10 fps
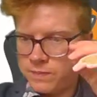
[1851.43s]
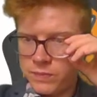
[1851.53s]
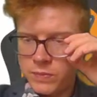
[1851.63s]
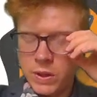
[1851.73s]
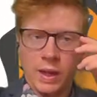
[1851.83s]

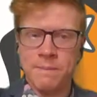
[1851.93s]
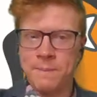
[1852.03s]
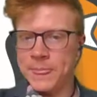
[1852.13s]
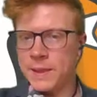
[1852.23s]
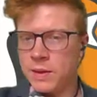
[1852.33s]
Okay,
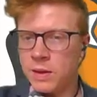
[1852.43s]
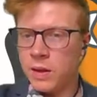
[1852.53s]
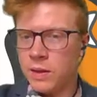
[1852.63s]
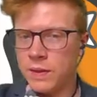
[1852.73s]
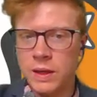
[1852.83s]

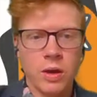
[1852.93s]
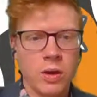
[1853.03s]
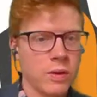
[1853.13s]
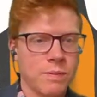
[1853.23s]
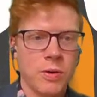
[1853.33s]
that code
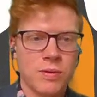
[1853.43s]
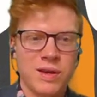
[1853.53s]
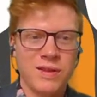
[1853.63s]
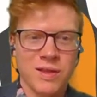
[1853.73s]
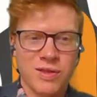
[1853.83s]
is posted
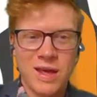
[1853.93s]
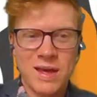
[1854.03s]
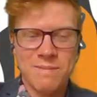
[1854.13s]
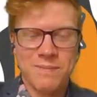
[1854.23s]
in the chat.